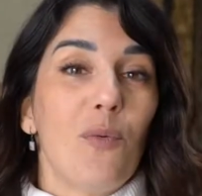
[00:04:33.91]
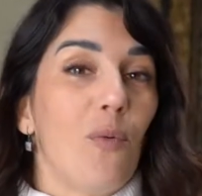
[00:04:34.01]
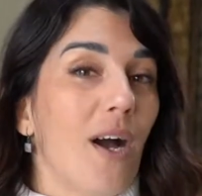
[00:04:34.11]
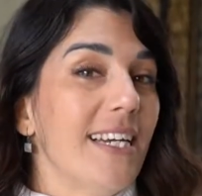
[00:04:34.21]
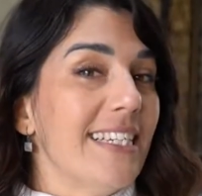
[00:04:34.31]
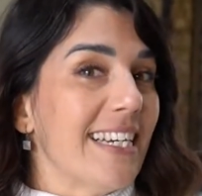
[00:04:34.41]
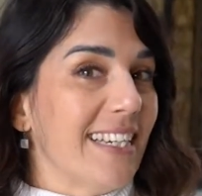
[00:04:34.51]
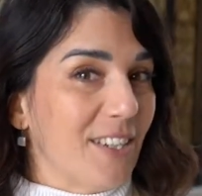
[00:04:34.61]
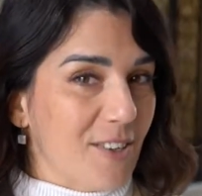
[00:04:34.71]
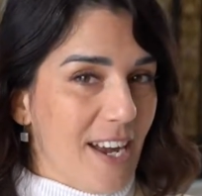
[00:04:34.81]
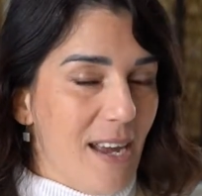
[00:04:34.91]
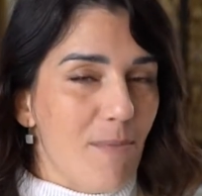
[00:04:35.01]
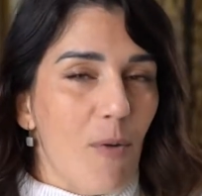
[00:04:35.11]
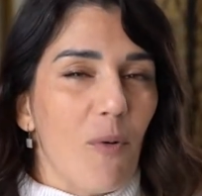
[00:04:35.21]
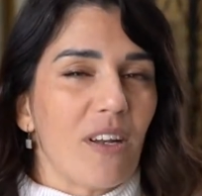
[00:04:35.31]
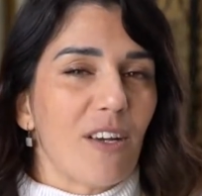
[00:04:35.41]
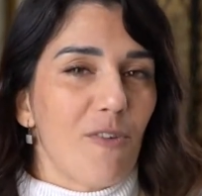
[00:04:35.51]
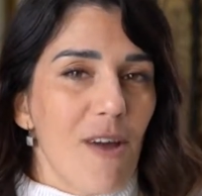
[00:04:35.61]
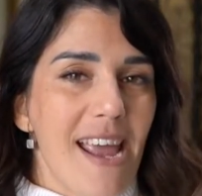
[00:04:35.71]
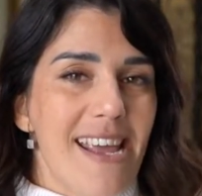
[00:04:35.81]
white and gray, but where the
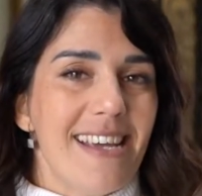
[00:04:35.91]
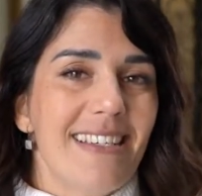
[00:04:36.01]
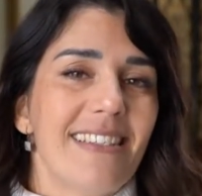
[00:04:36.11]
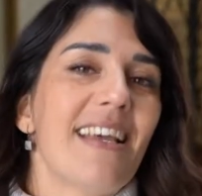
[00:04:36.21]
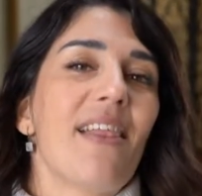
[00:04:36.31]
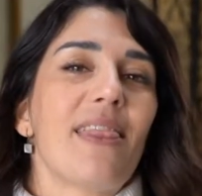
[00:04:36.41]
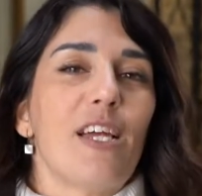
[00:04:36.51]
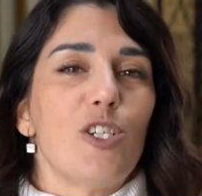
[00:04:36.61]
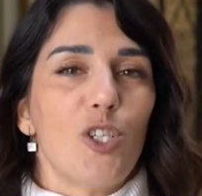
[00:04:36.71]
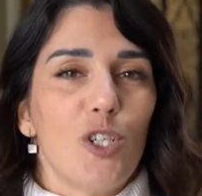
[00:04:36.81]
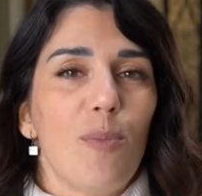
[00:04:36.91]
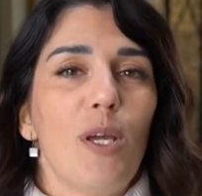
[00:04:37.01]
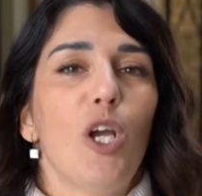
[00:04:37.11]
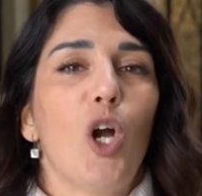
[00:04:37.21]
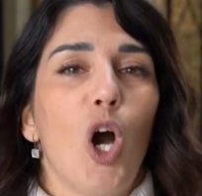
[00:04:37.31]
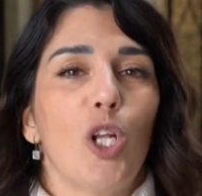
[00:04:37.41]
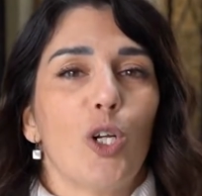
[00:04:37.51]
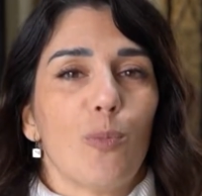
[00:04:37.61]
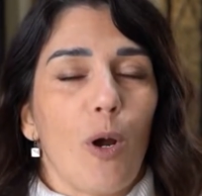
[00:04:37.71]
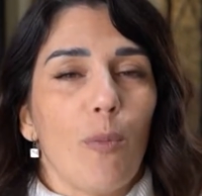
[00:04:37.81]
gray is, there should have been
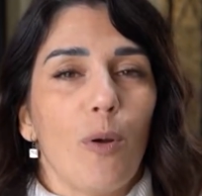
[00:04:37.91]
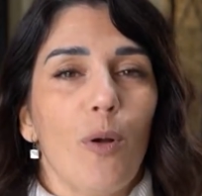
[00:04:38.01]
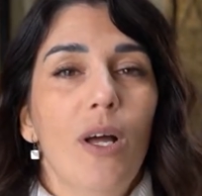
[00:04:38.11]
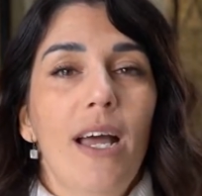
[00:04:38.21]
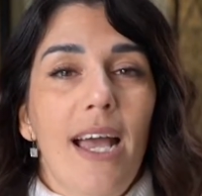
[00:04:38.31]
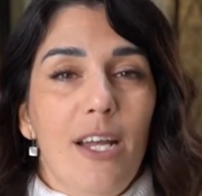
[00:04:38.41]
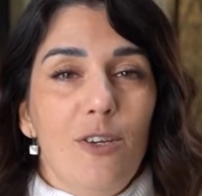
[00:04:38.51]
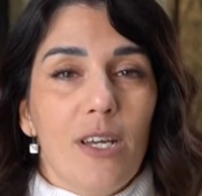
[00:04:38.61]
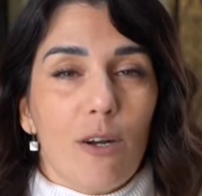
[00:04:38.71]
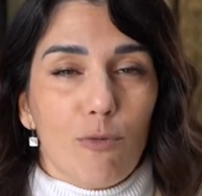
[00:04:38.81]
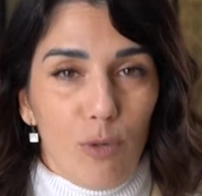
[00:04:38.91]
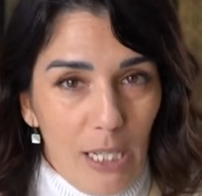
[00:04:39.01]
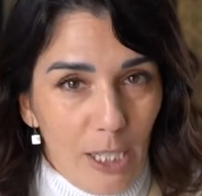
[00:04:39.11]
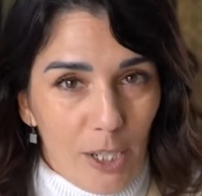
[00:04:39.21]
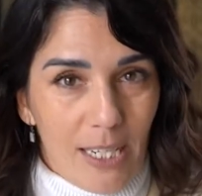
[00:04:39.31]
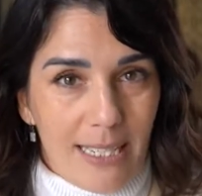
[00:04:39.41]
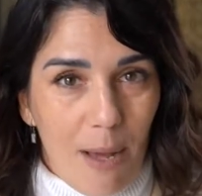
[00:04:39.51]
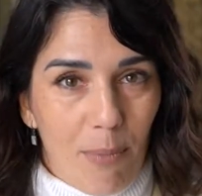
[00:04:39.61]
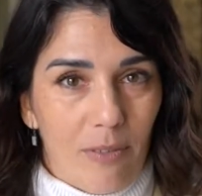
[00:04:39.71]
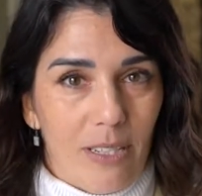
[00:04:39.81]
colored marble. And you get a really good
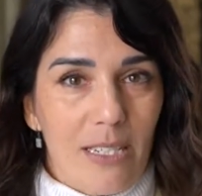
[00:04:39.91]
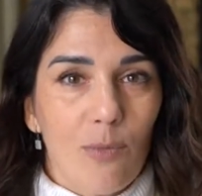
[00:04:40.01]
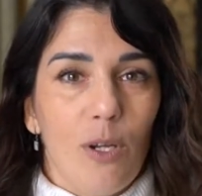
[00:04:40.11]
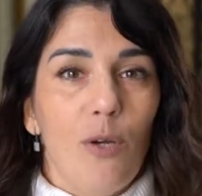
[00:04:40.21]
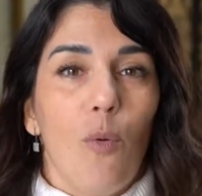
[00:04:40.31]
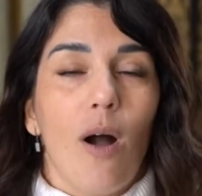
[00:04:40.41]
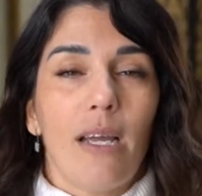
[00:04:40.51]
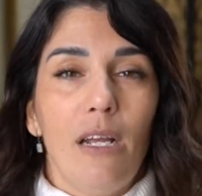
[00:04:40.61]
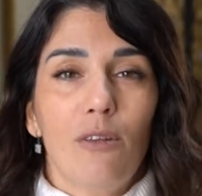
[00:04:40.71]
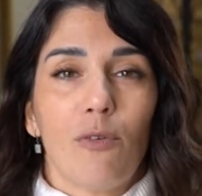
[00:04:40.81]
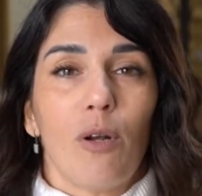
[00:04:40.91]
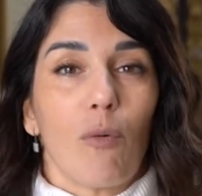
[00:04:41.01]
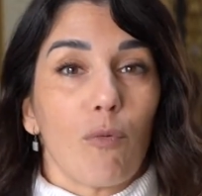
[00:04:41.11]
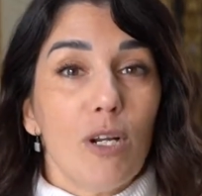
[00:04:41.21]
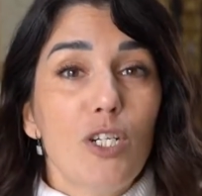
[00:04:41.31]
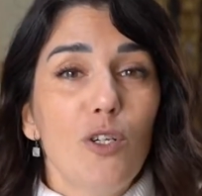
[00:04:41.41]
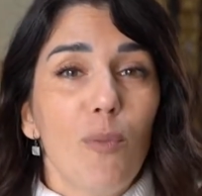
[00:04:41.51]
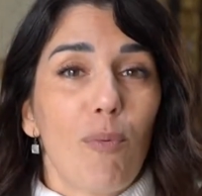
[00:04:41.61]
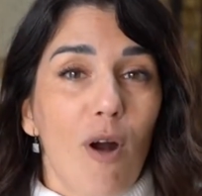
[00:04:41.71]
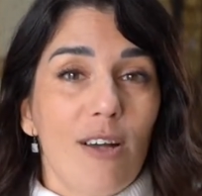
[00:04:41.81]
example of this when you walk in through the original
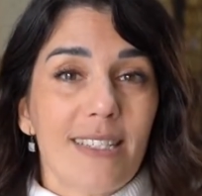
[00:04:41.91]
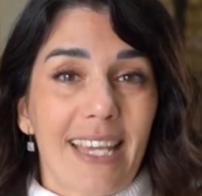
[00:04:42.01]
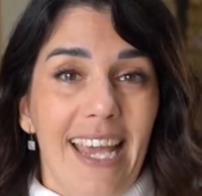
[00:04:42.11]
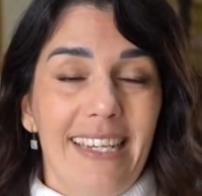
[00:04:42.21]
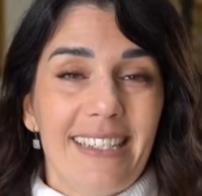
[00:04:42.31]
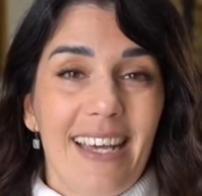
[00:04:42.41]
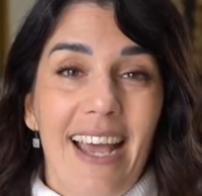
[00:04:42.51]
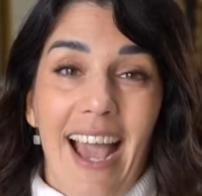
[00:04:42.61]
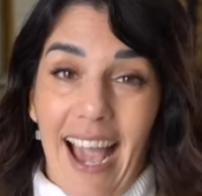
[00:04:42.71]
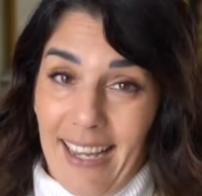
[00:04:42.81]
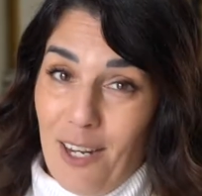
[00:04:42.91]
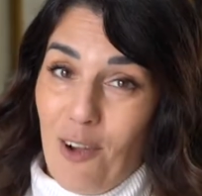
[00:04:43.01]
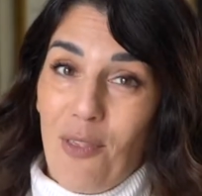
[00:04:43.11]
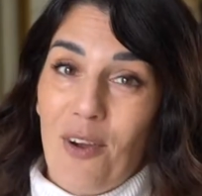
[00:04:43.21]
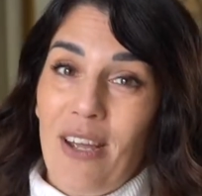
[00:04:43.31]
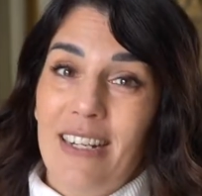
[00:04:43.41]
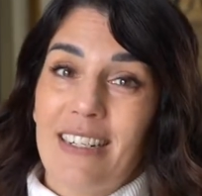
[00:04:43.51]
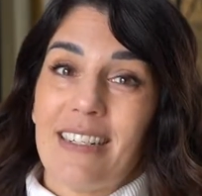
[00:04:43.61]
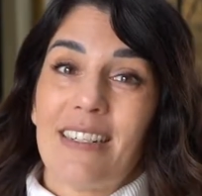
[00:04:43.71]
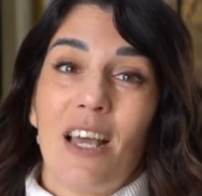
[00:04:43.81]
bronze gates, hanging on their
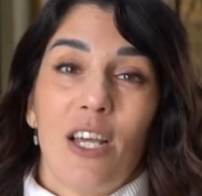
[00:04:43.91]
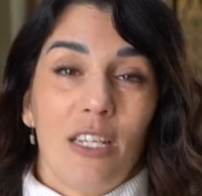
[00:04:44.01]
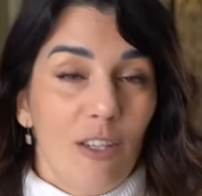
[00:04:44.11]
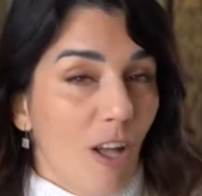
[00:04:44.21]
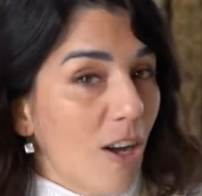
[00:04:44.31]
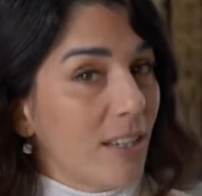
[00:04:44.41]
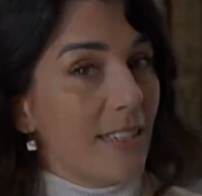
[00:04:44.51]
hinges, locking